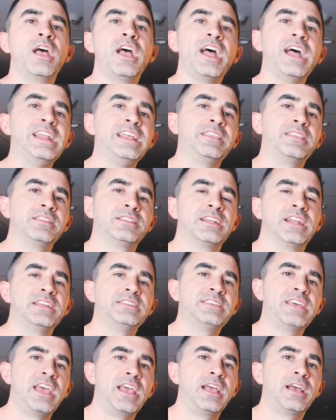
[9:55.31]
Anything that I
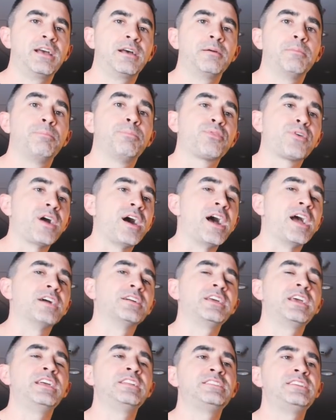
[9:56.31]
take prior
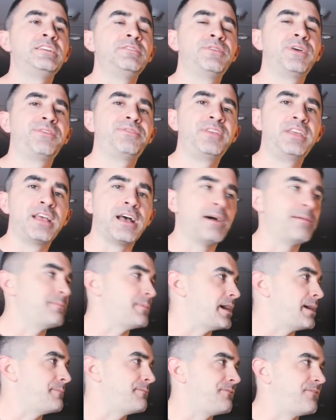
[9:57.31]
to 1850,
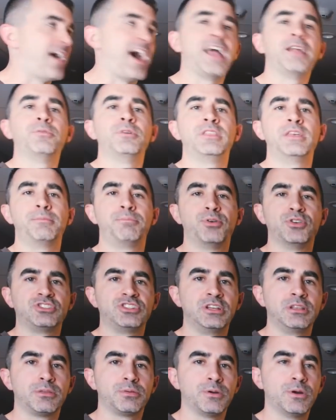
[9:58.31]
I'm fine with it
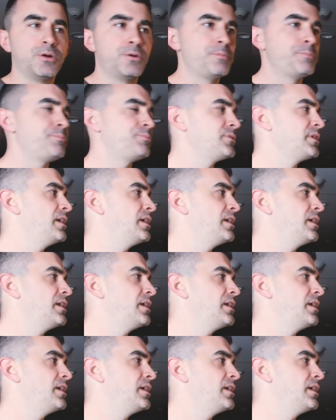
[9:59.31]
pushing through.